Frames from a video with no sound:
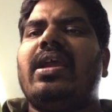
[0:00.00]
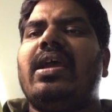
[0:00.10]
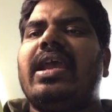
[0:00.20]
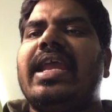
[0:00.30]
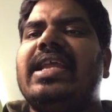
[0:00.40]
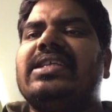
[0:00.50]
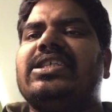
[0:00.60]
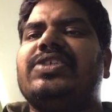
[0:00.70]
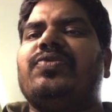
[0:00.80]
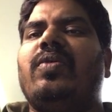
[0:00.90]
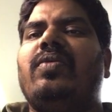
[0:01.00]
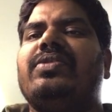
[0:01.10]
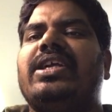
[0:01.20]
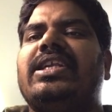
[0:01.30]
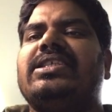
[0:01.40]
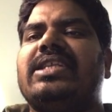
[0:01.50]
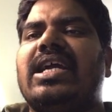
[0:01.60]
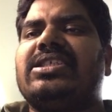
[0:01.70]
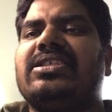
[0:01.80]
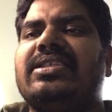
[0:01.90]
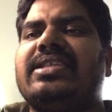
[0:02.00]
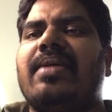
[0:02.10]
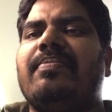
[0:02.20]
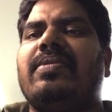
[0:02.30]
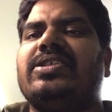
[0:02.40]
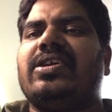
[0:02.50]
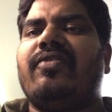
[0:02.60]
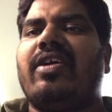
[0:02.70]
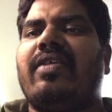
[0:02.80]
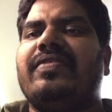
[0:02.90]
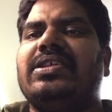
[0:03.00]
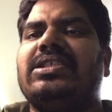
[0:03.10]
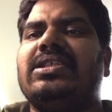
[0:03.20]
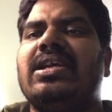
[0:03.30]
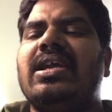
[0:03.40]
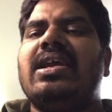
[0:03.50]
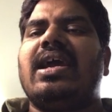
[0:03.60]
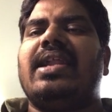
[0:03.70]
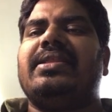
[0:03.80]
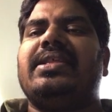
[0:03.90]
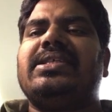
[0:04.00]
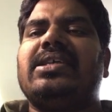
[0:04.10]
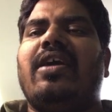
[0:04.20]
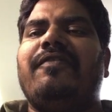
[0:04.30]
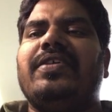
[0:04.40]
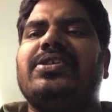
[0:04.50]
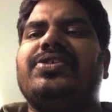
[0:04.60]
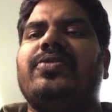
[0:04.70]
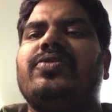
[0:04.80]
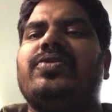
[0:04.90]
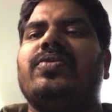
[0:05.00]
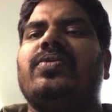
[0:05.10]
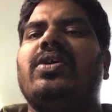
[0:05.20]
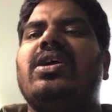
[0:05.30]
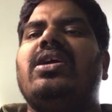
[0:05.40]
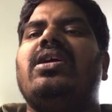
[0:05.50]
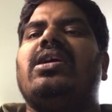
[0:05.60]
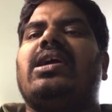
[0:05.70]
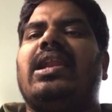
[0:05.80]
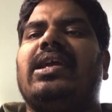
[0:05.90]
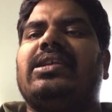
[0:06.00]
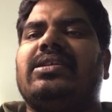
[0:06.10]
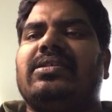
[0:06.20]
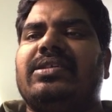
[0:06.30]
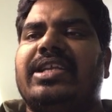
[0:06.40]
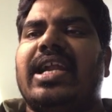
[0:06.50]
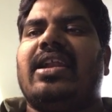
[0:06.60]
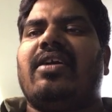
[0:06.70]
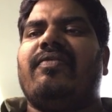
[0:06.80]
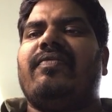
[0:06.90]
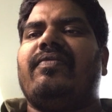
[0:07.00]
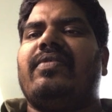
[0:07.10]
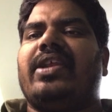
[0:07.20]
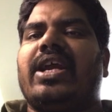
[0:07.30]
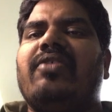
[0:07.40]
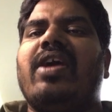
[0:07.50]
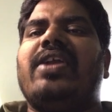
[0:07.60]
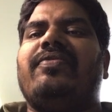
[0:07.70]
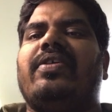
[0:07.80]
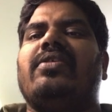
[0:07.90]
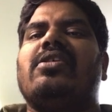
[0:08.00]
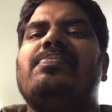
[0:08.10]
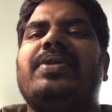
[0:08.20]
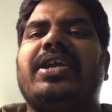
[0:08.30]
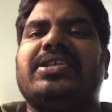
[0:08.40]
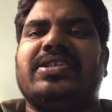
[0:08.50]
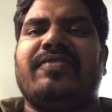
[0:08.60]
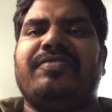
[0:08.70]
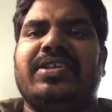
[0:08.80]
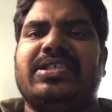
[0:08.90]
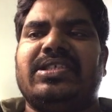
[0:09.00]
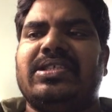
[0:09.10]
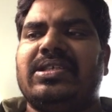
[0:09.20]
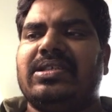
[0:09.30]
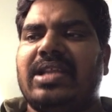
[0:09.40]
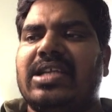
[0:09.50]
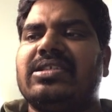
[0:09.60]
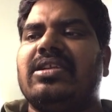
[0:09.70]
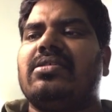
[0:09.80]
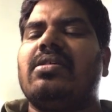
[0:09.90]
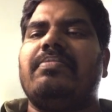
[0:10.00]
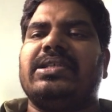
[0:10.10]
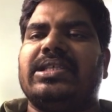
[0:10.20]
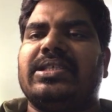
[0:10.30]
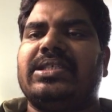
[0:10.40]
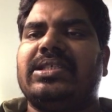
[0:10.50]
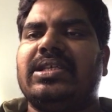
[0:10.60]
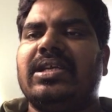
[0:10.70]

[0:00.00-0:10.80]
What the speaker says: NSSO, that is National Sample Survey Office, and this office used to collect data required for computation of these national income measures,